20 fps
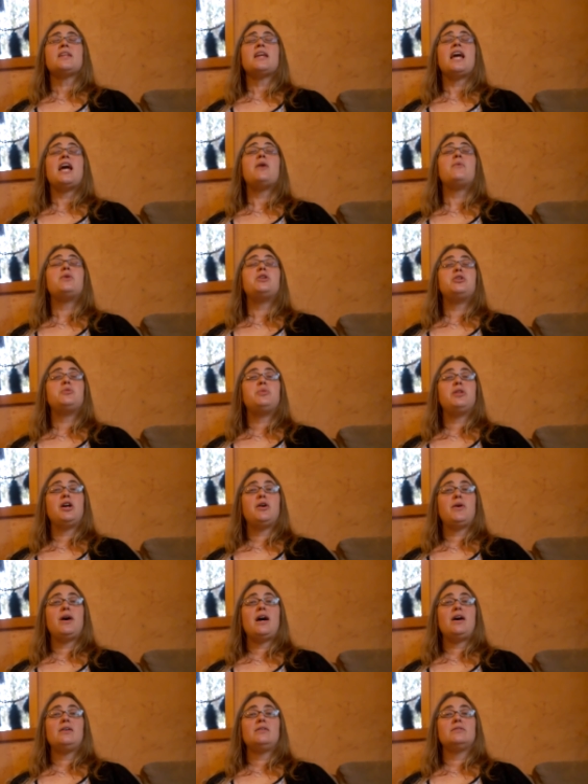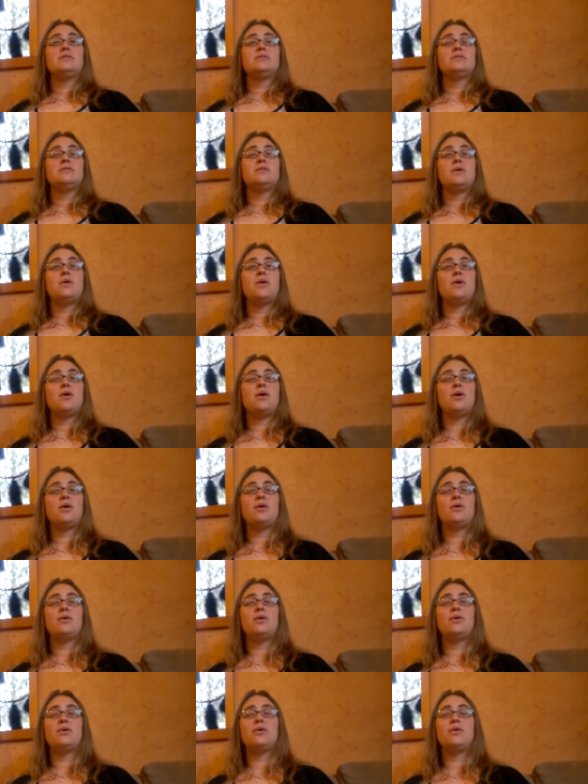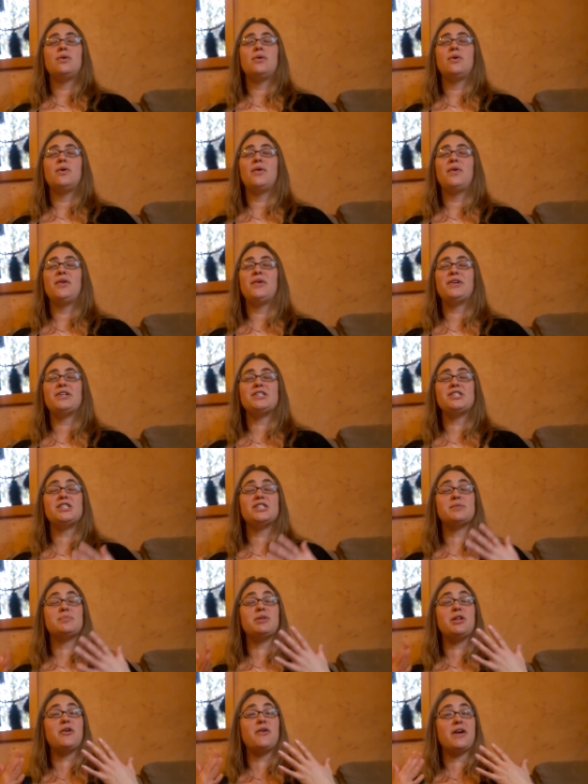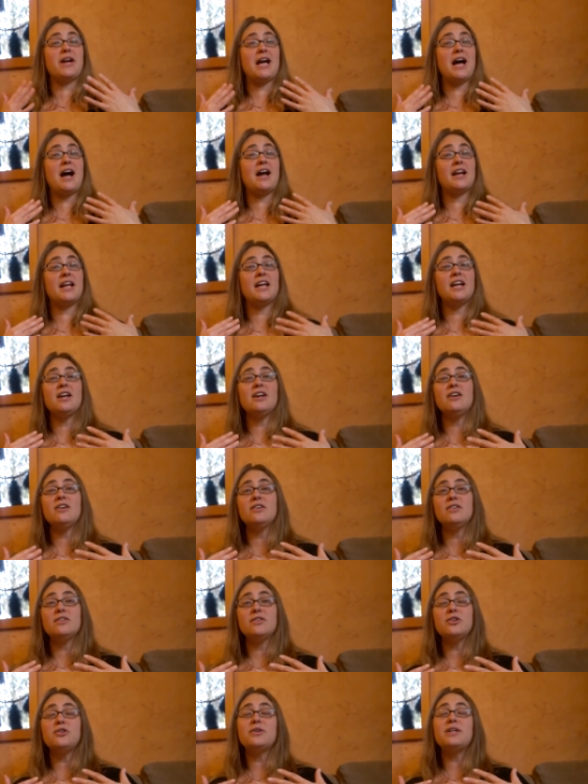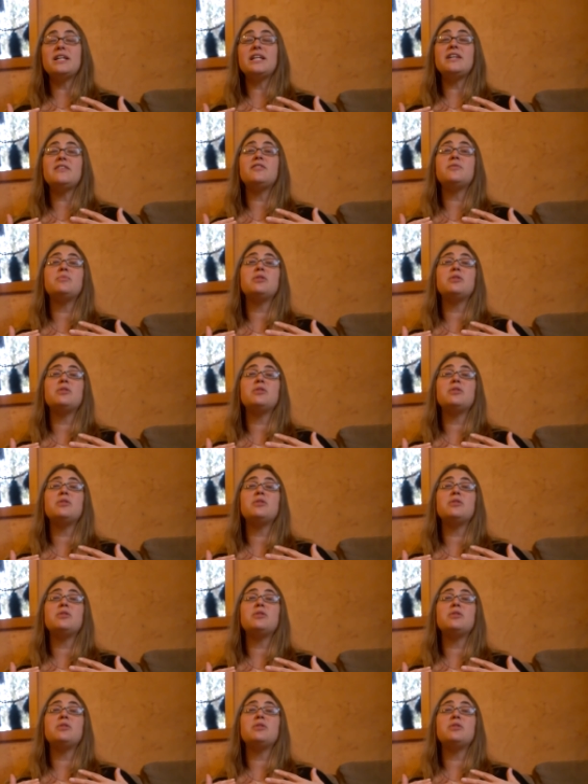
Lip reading: And when you blow out, You can just blow out hot air, or you can even